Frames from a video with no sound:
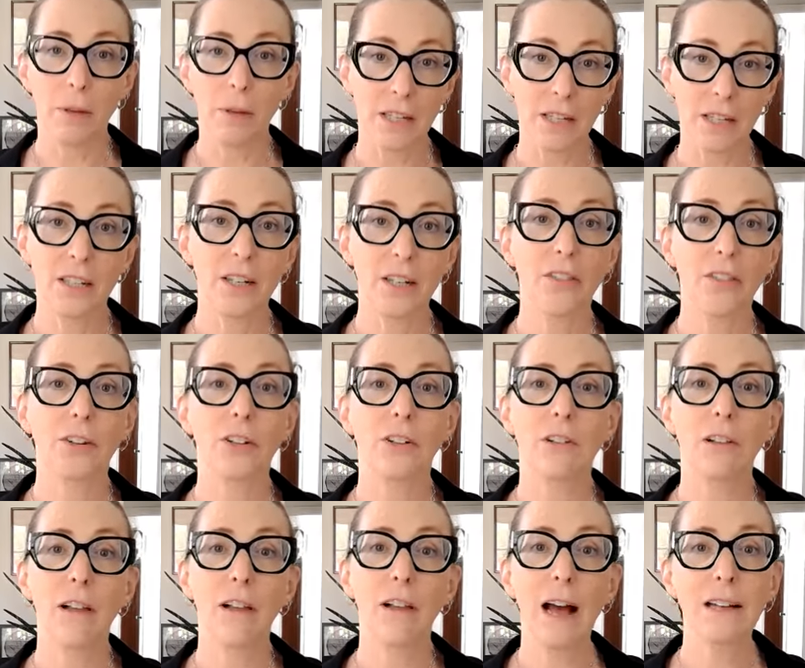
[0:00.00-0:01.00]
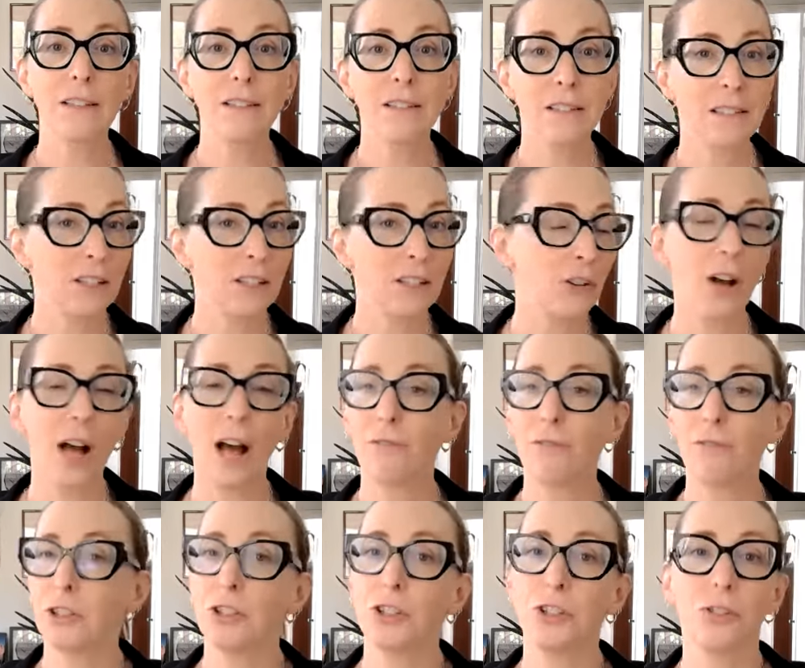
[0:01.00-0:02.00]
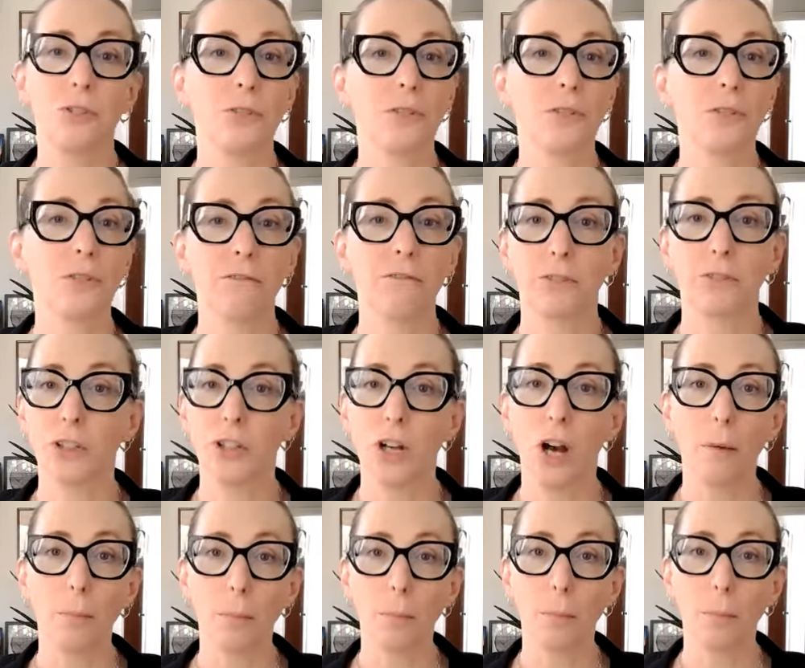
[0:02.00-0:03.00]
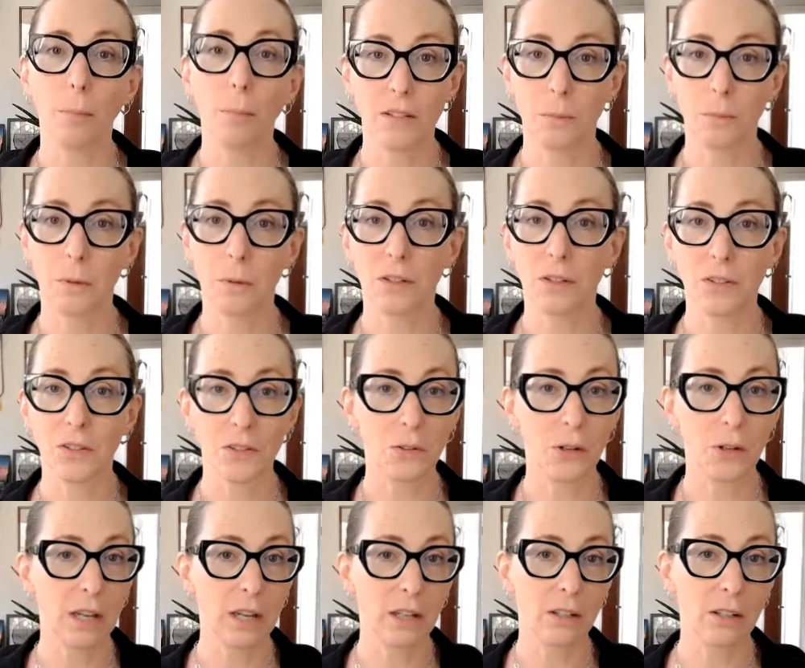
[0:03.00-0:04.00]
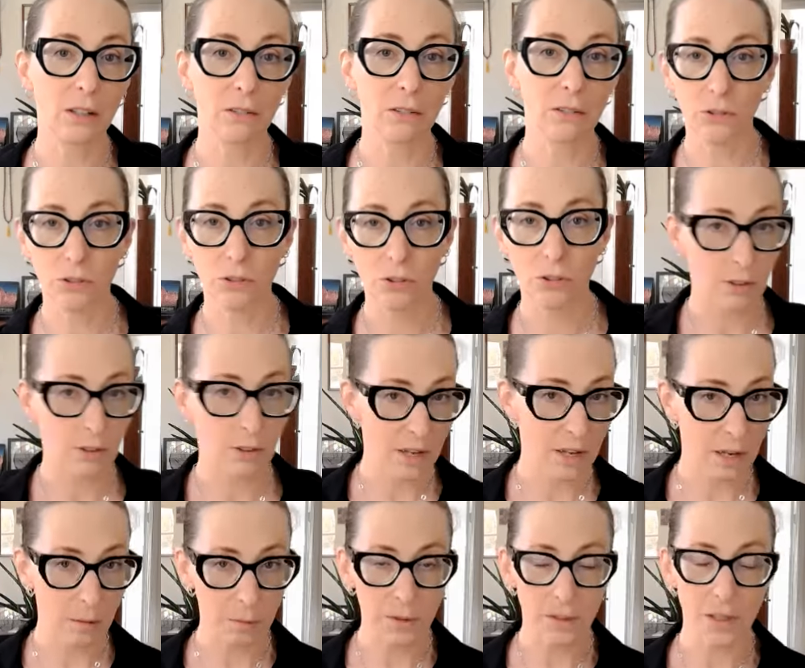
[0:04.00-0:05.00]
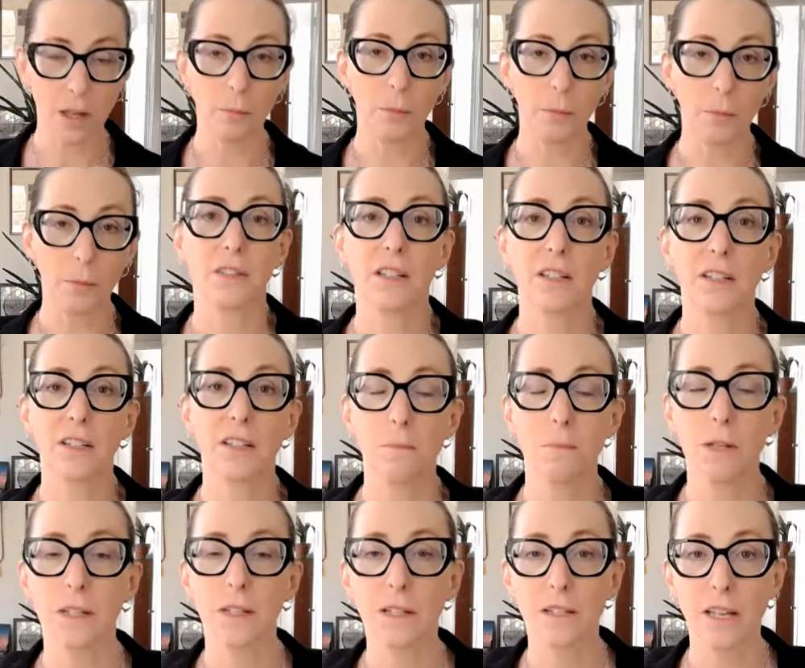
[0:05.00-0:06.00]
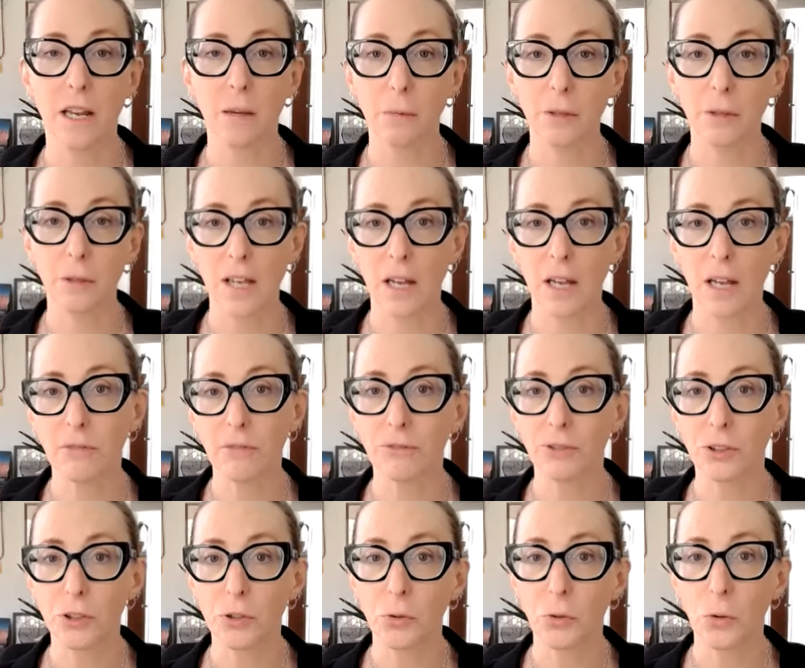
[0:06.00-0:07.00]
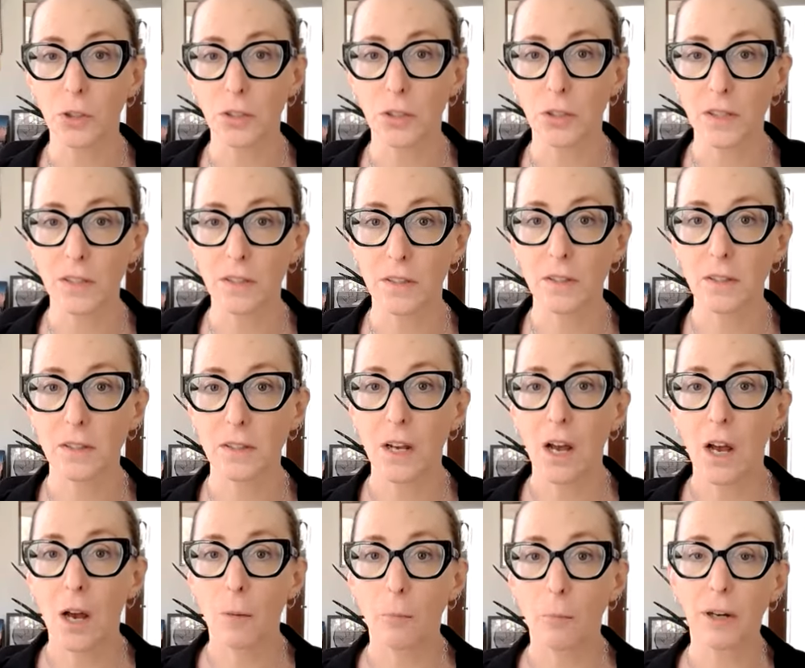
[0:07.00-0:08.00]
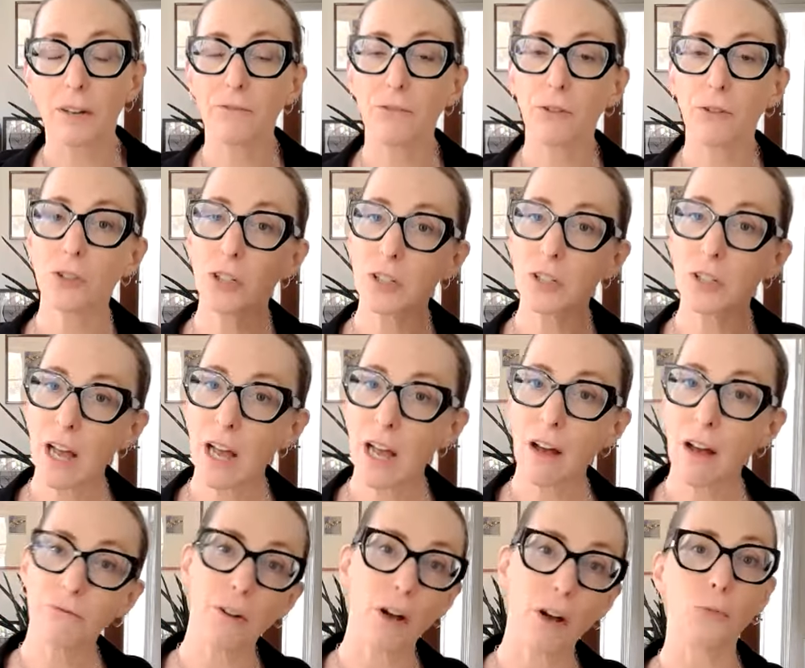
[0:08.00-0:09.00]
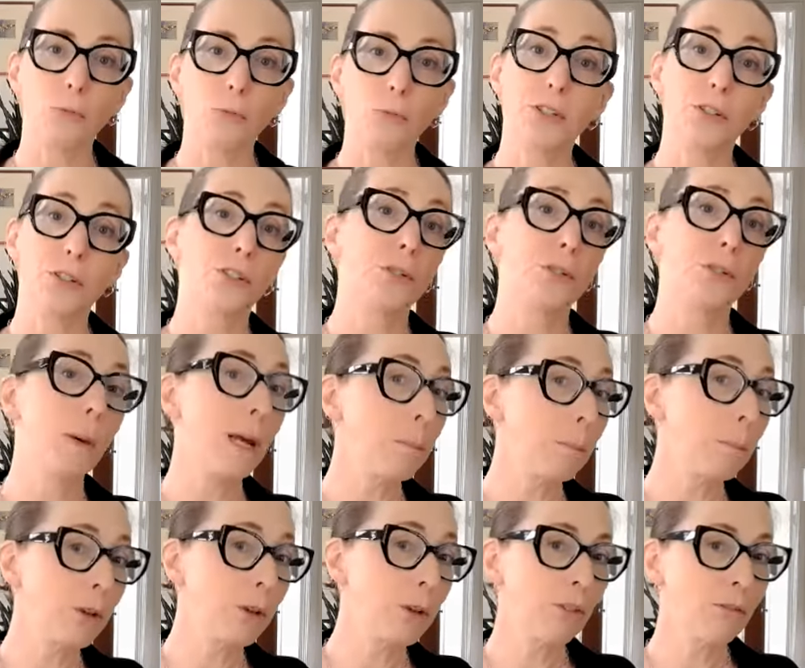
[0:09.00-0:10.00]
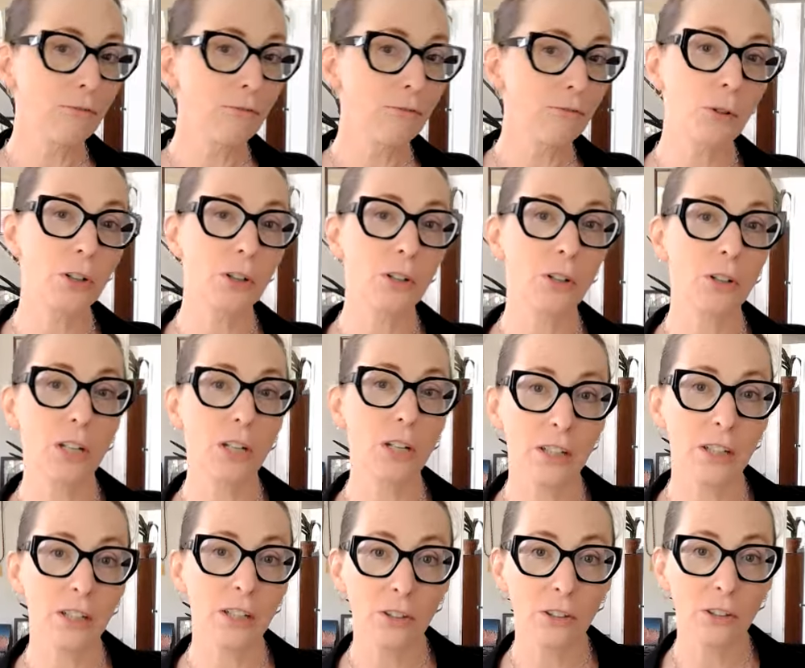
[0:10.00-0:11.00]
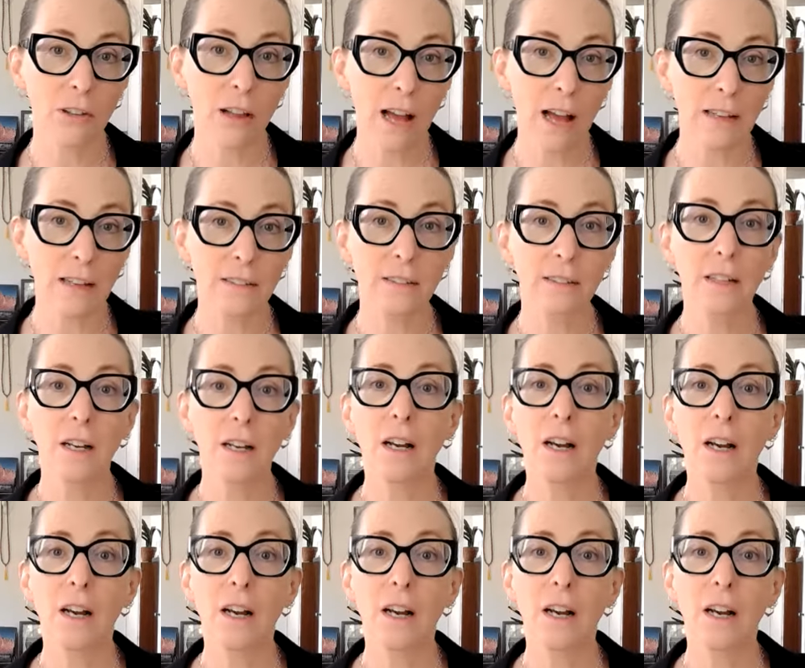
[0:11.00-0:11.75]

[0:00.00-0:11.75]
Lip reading: in another class, then you'll have to choose different topics because you can't do the same assignment, submit the same assignment for 2 courses. But if you just have a research paper for another class,